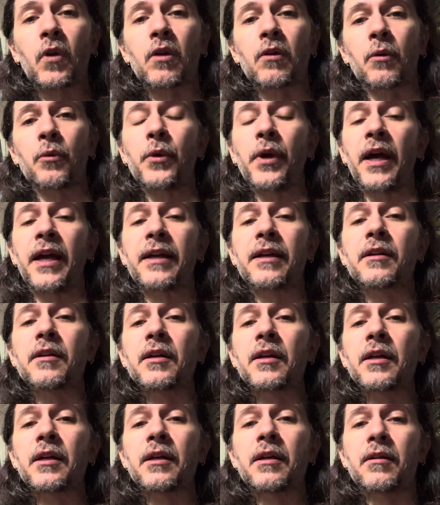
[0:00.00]
okay,
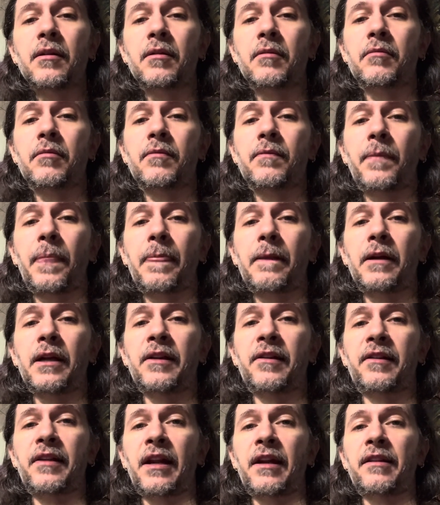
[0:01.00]

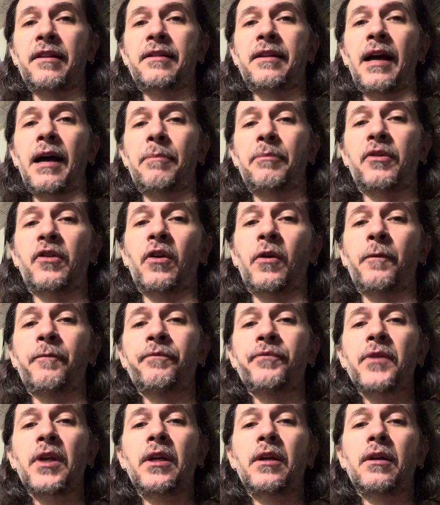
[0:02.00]
instead of the top. So
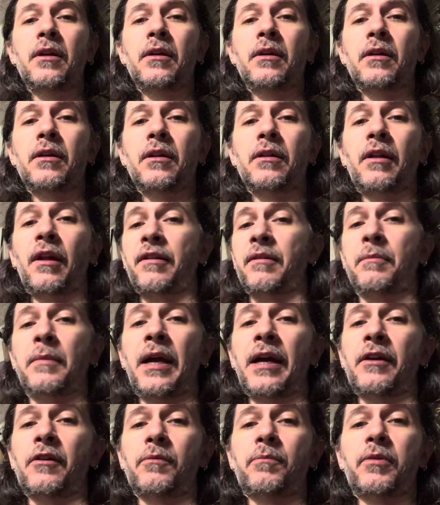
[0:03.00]
it doesn't
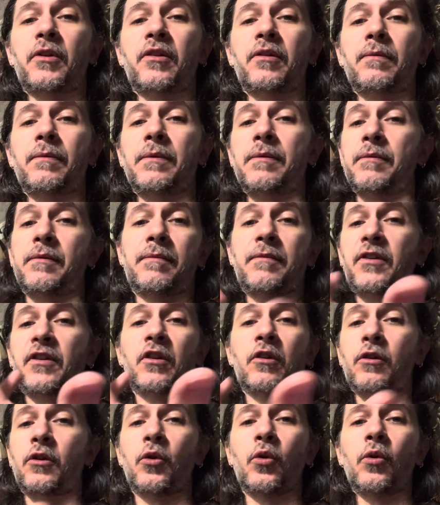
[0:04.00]
matter, but it's
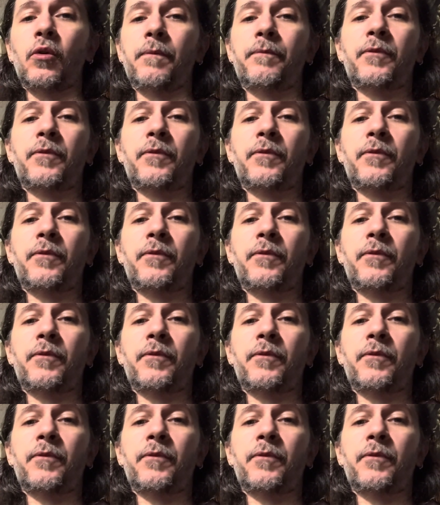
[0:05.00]
still cool.